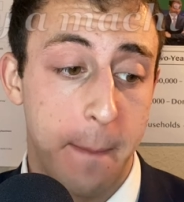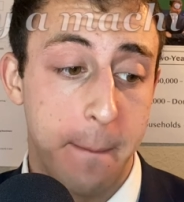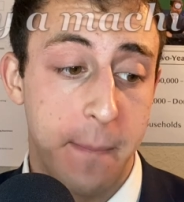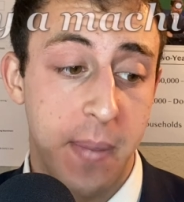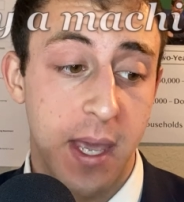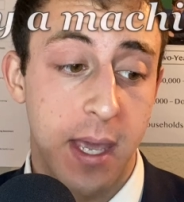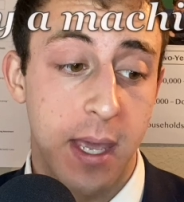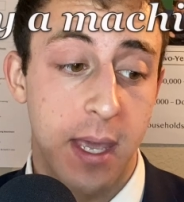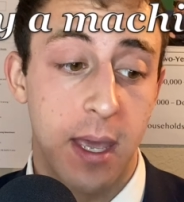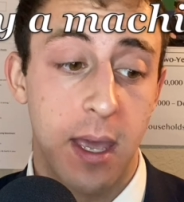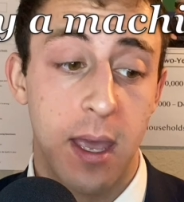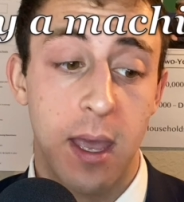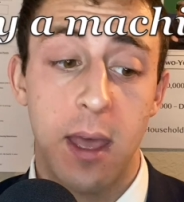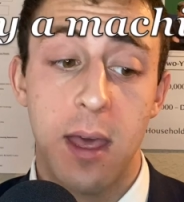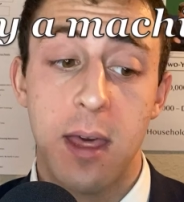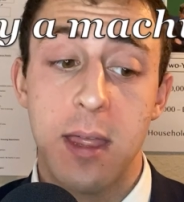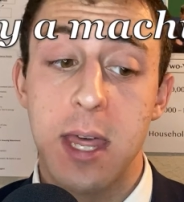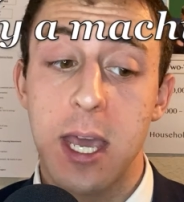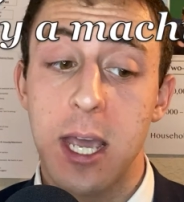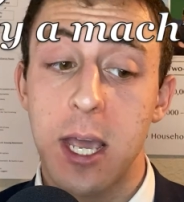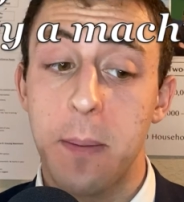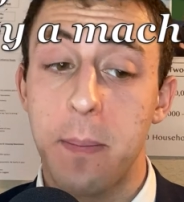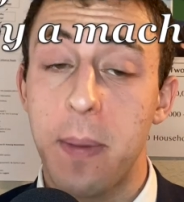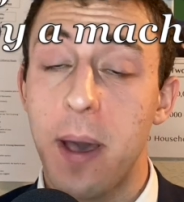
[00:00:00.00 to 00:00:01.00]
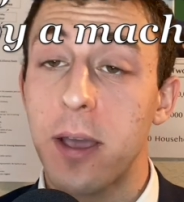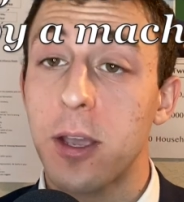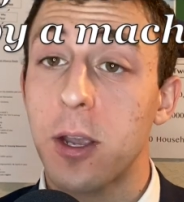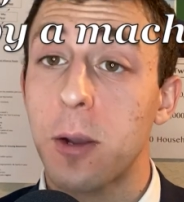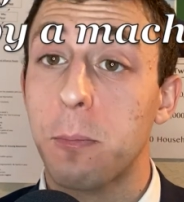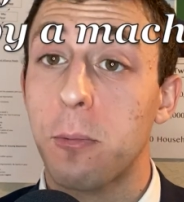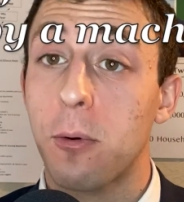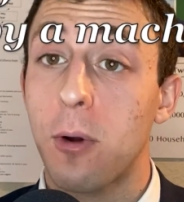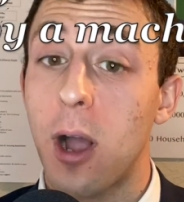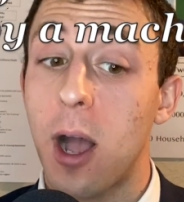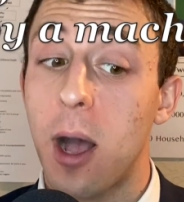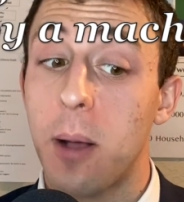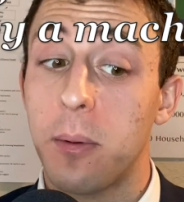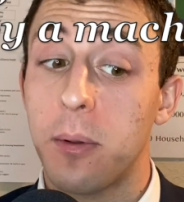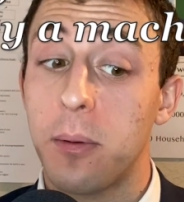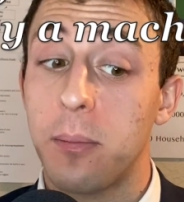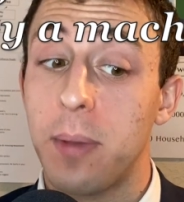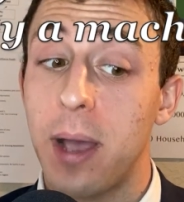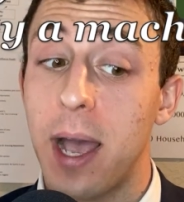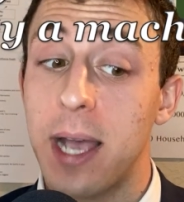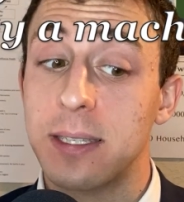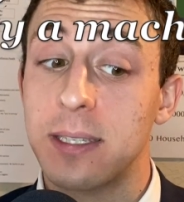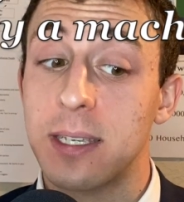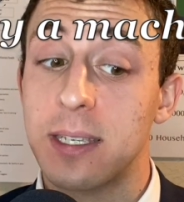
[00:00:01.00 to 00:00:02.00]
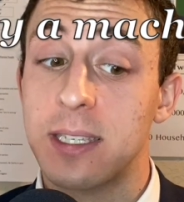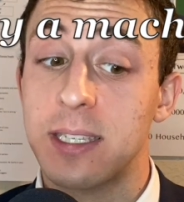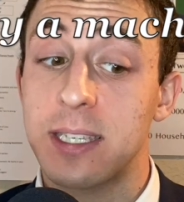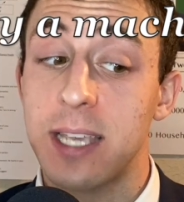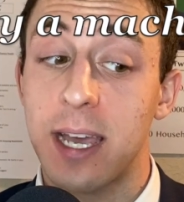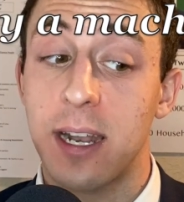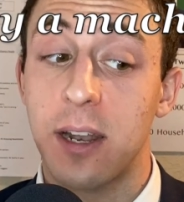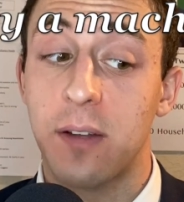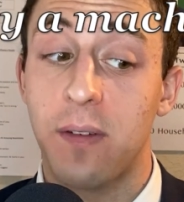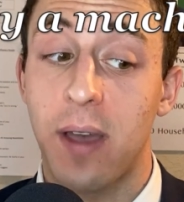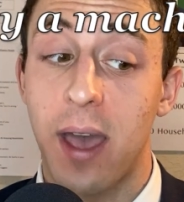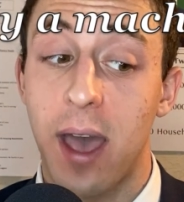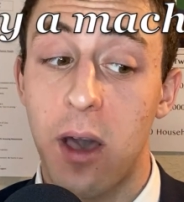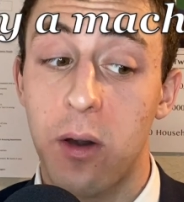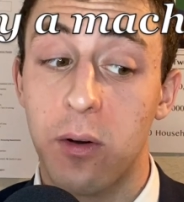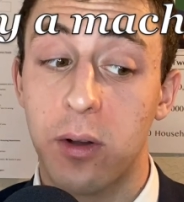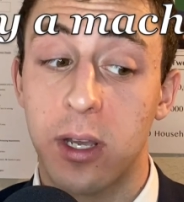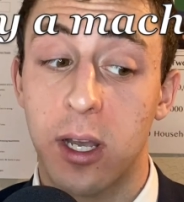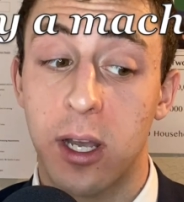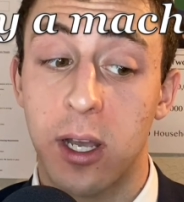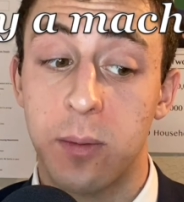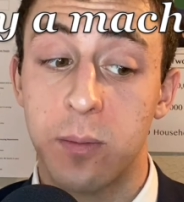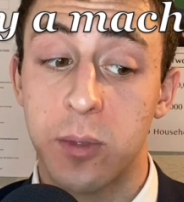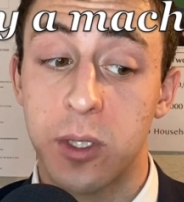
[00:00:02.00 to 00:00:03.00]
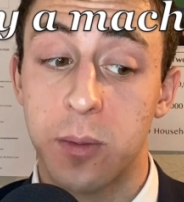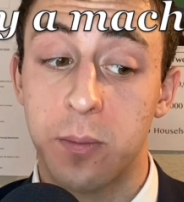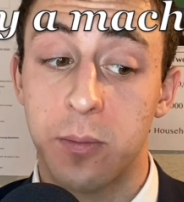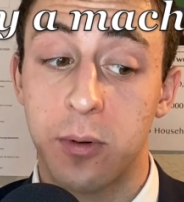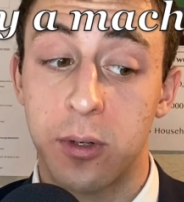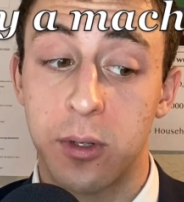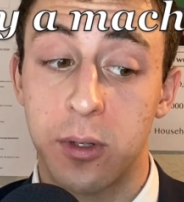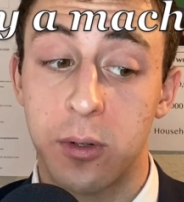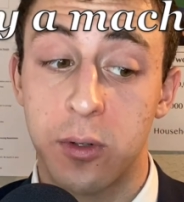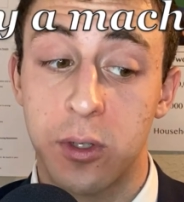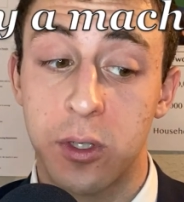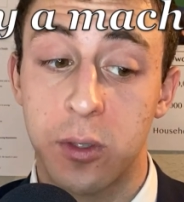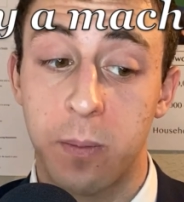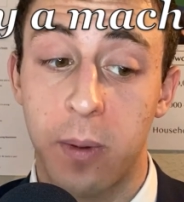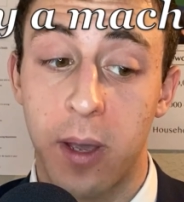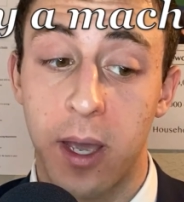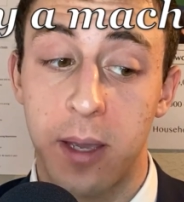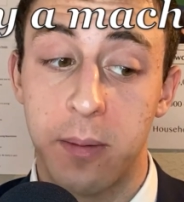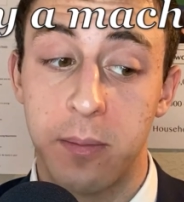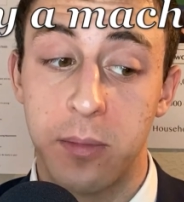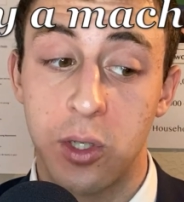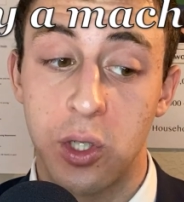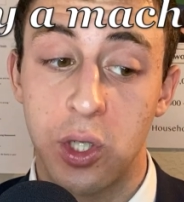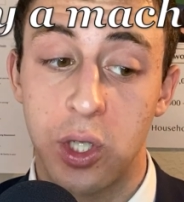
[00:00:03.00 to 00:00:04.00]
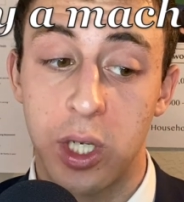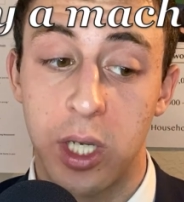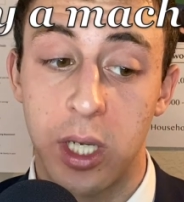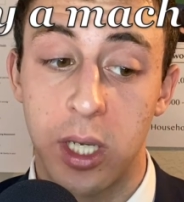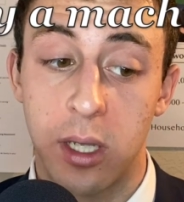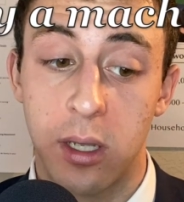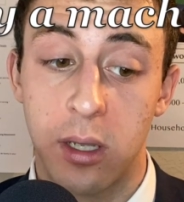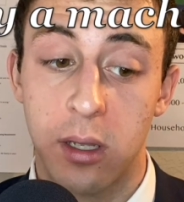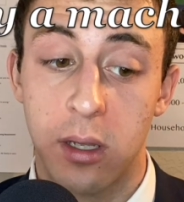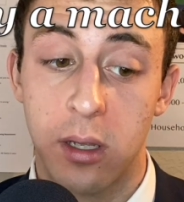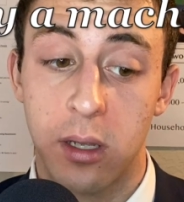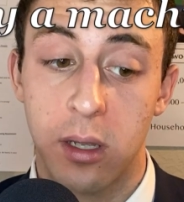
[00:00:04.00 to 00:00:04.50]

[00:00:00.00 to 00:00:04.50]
B. Think about your problem as a set of outcomes produced by a machine.